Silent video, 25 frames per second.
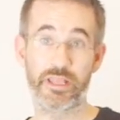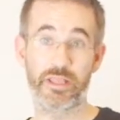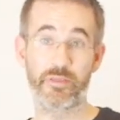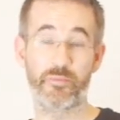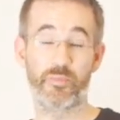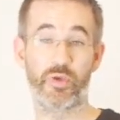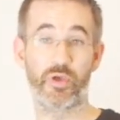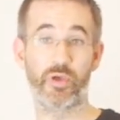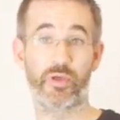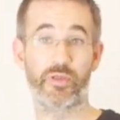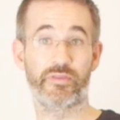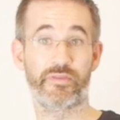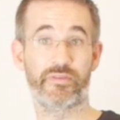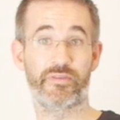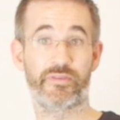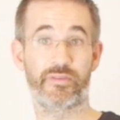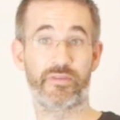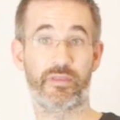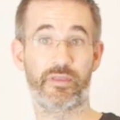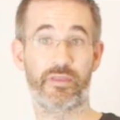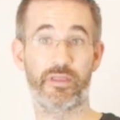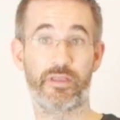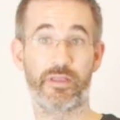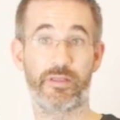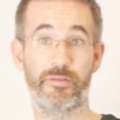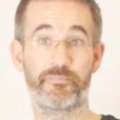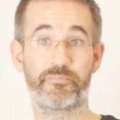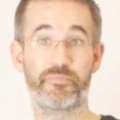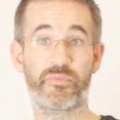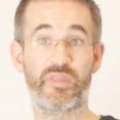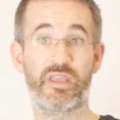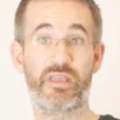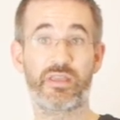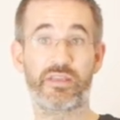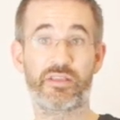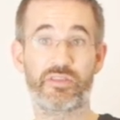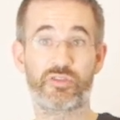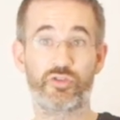But
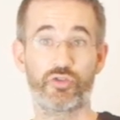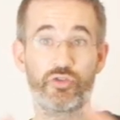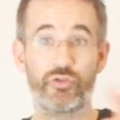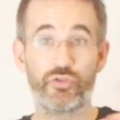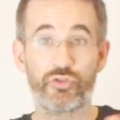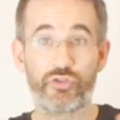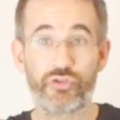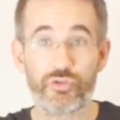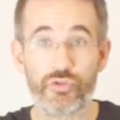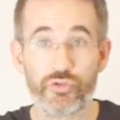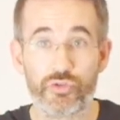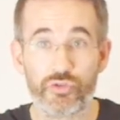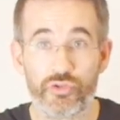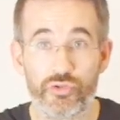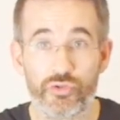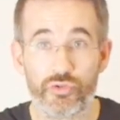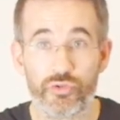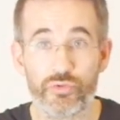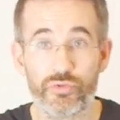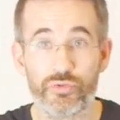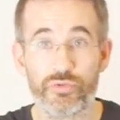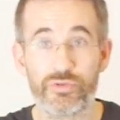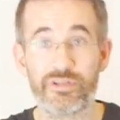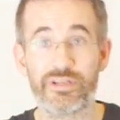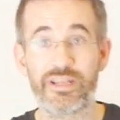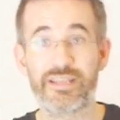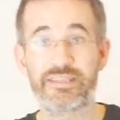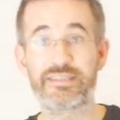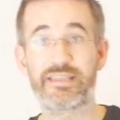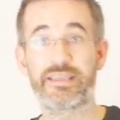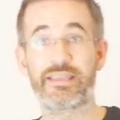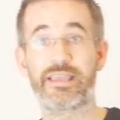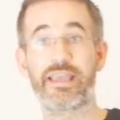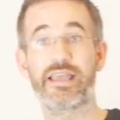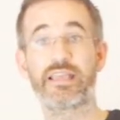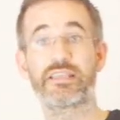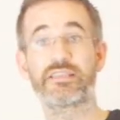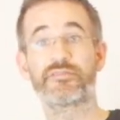to let's
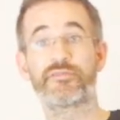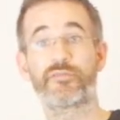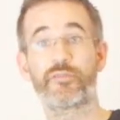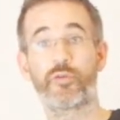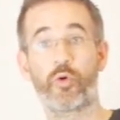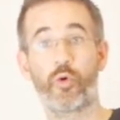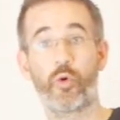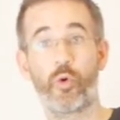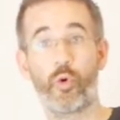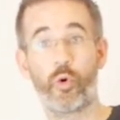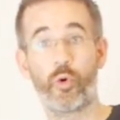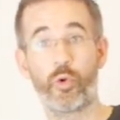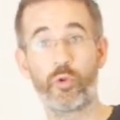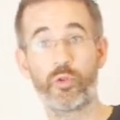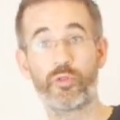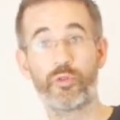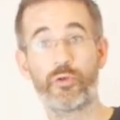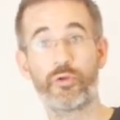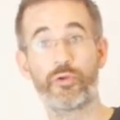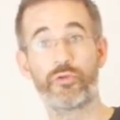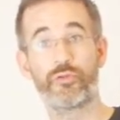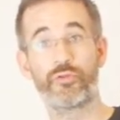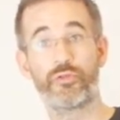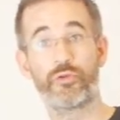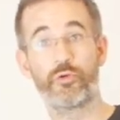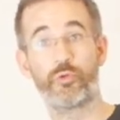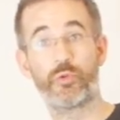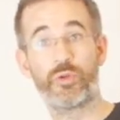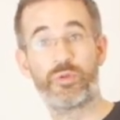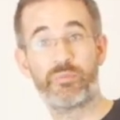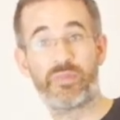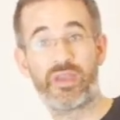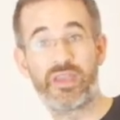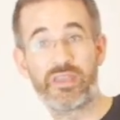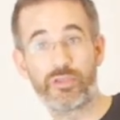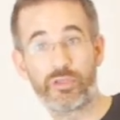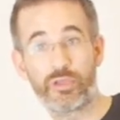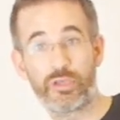say answer all the
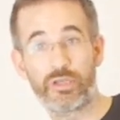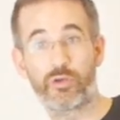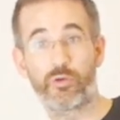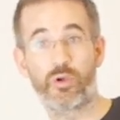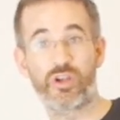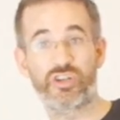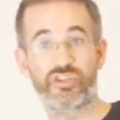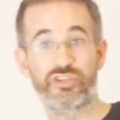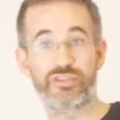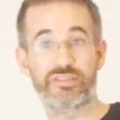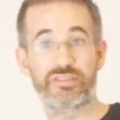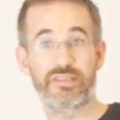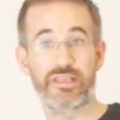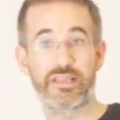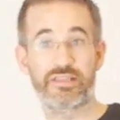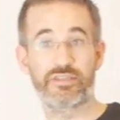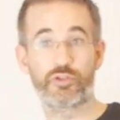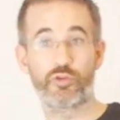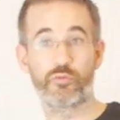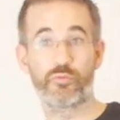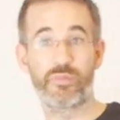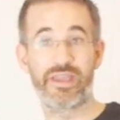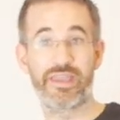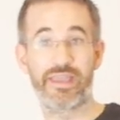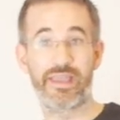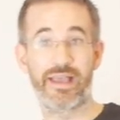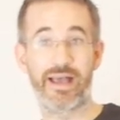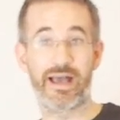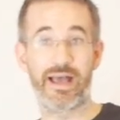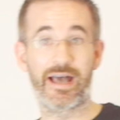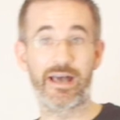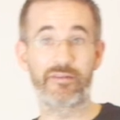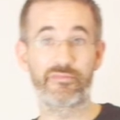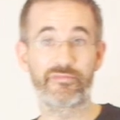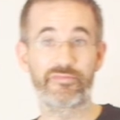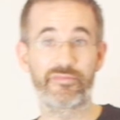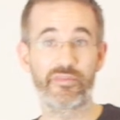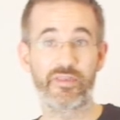remaining questions that you may
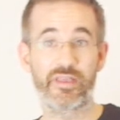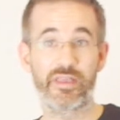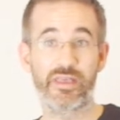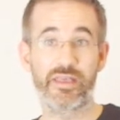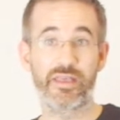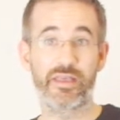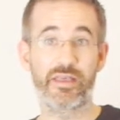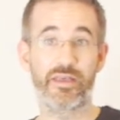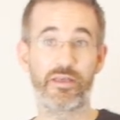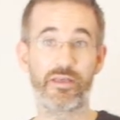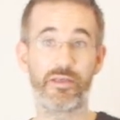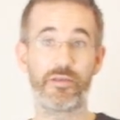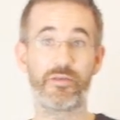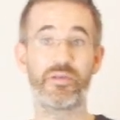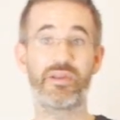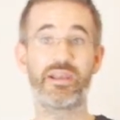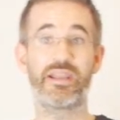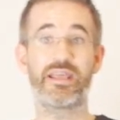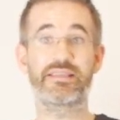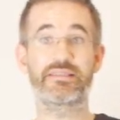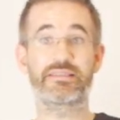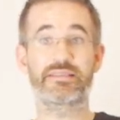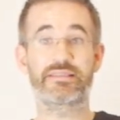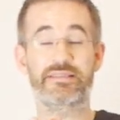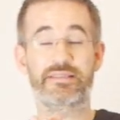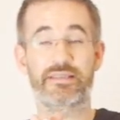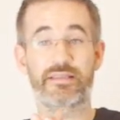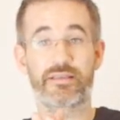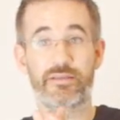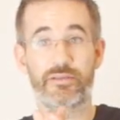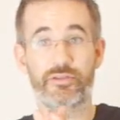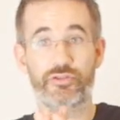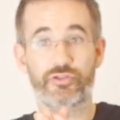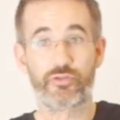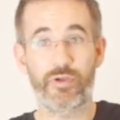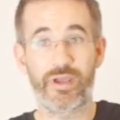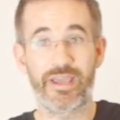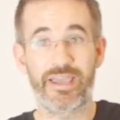have, let's
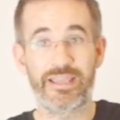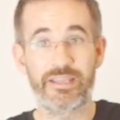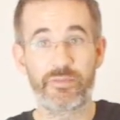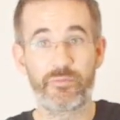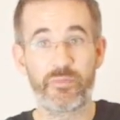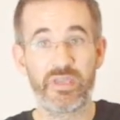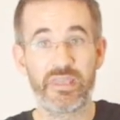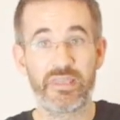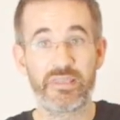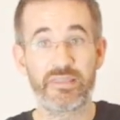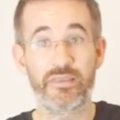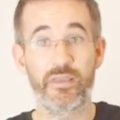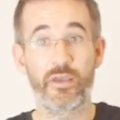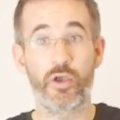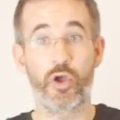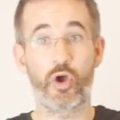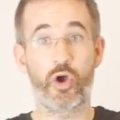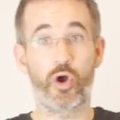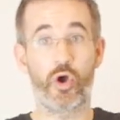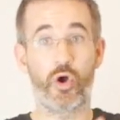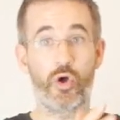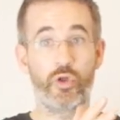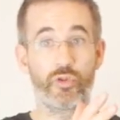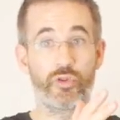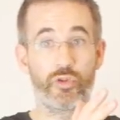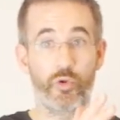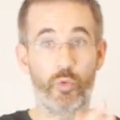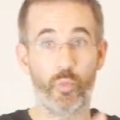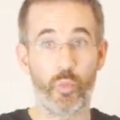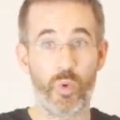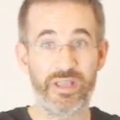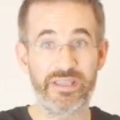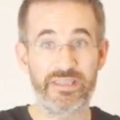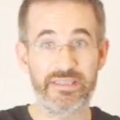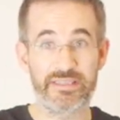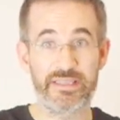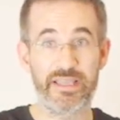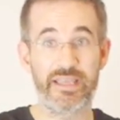try and meet on
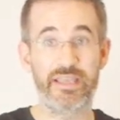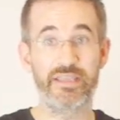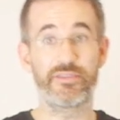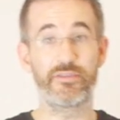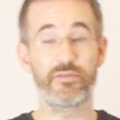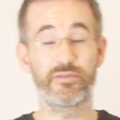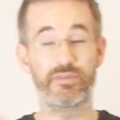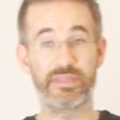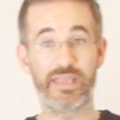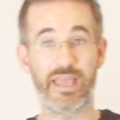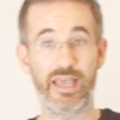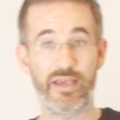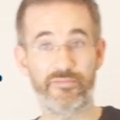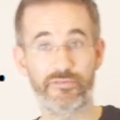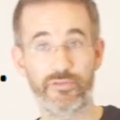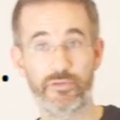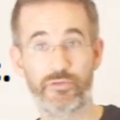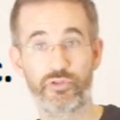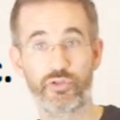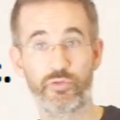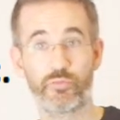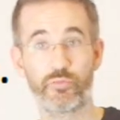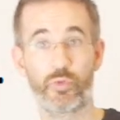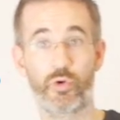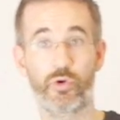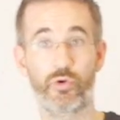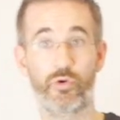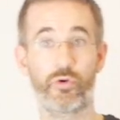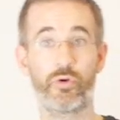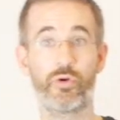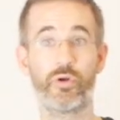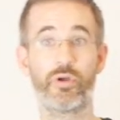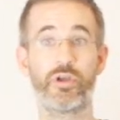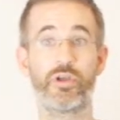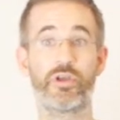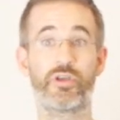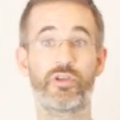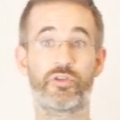Wednesday, the day after
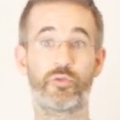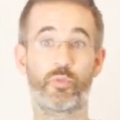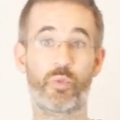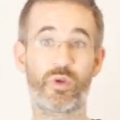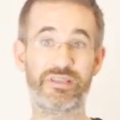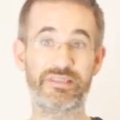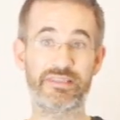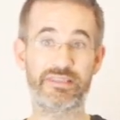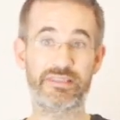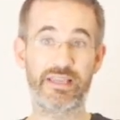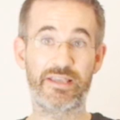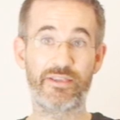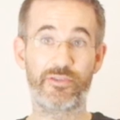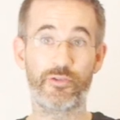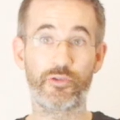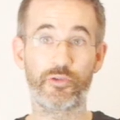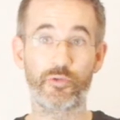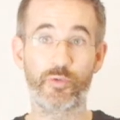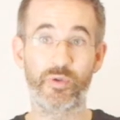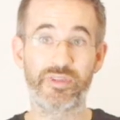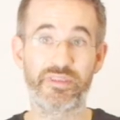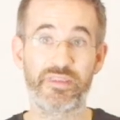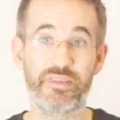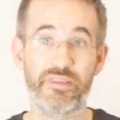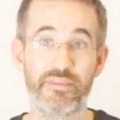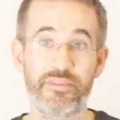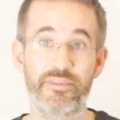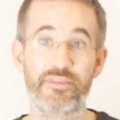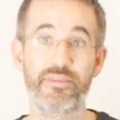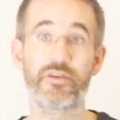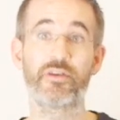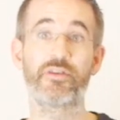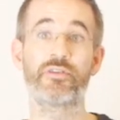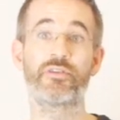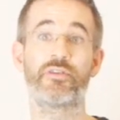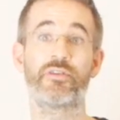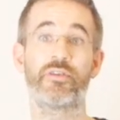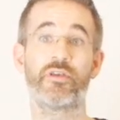tomorrow, Wednesday the
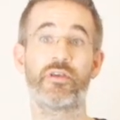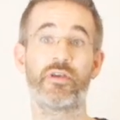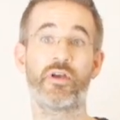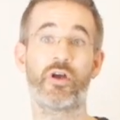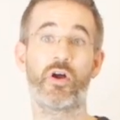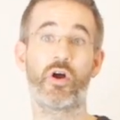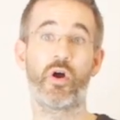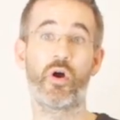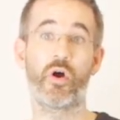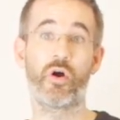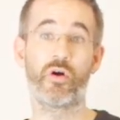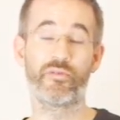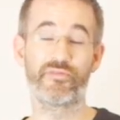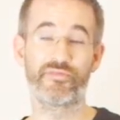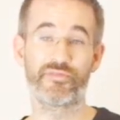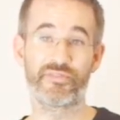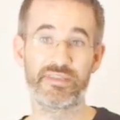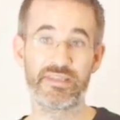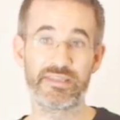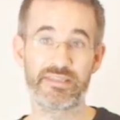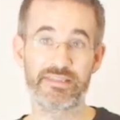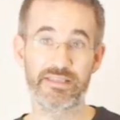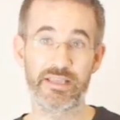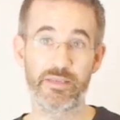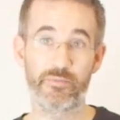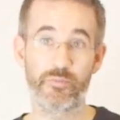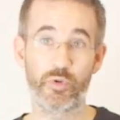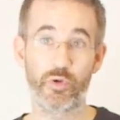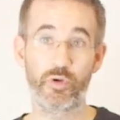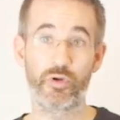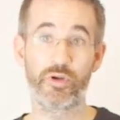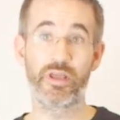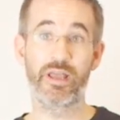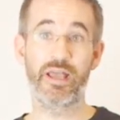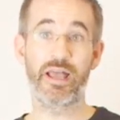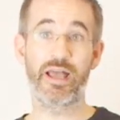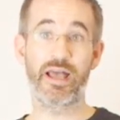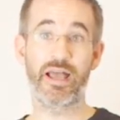23rd. Of
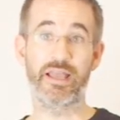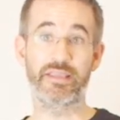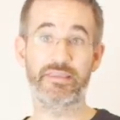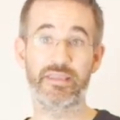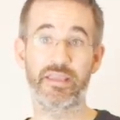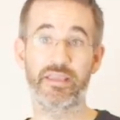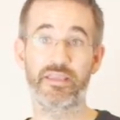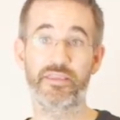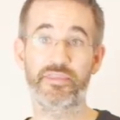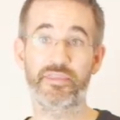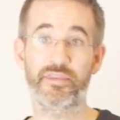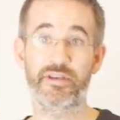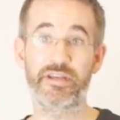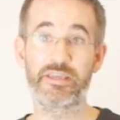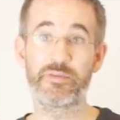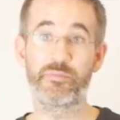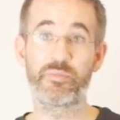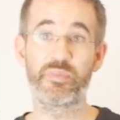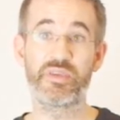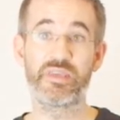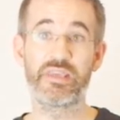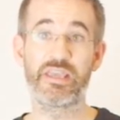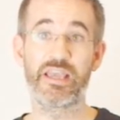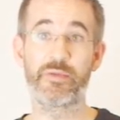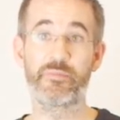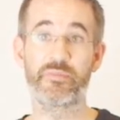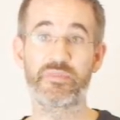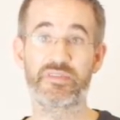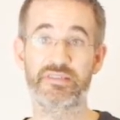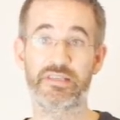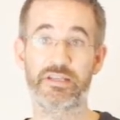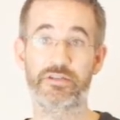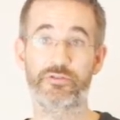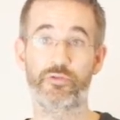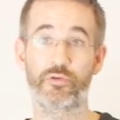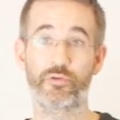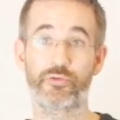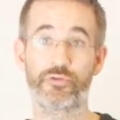December at 3 p.m.
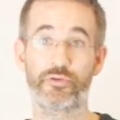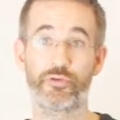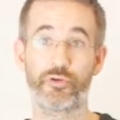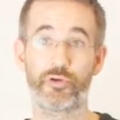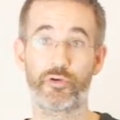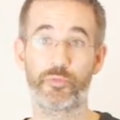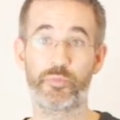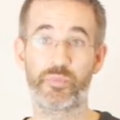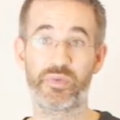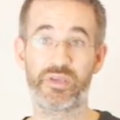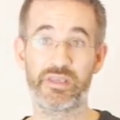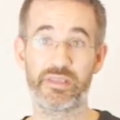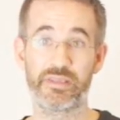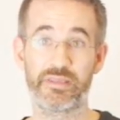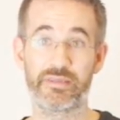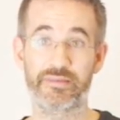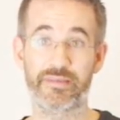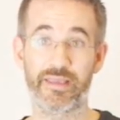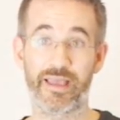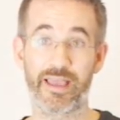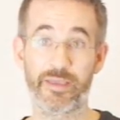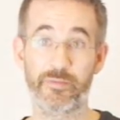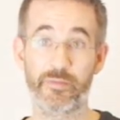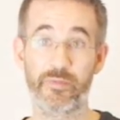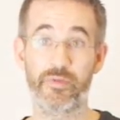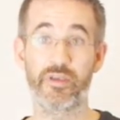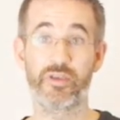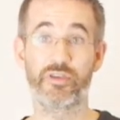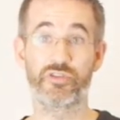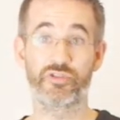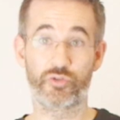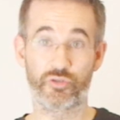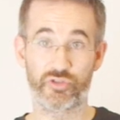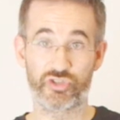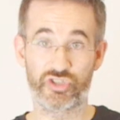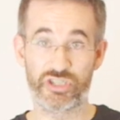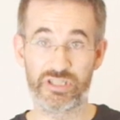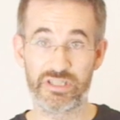Central European time,
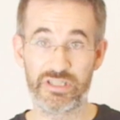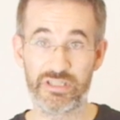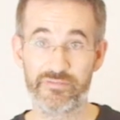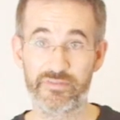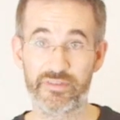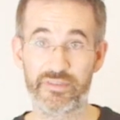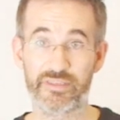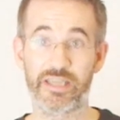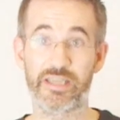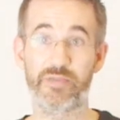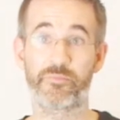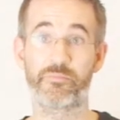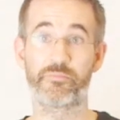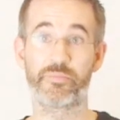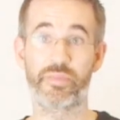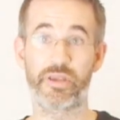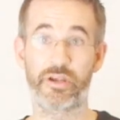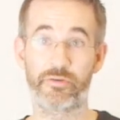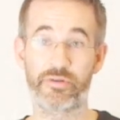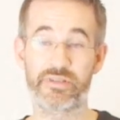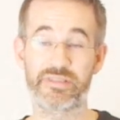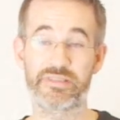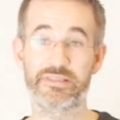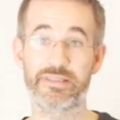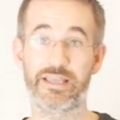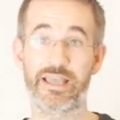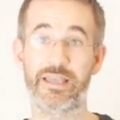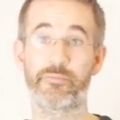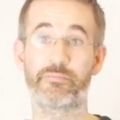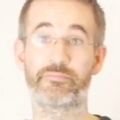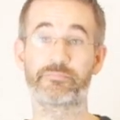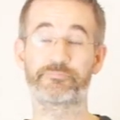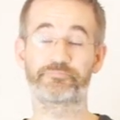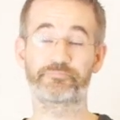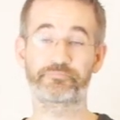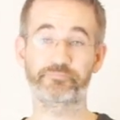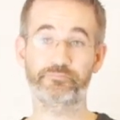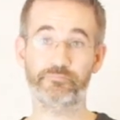so Geneva time, Paris
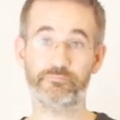time,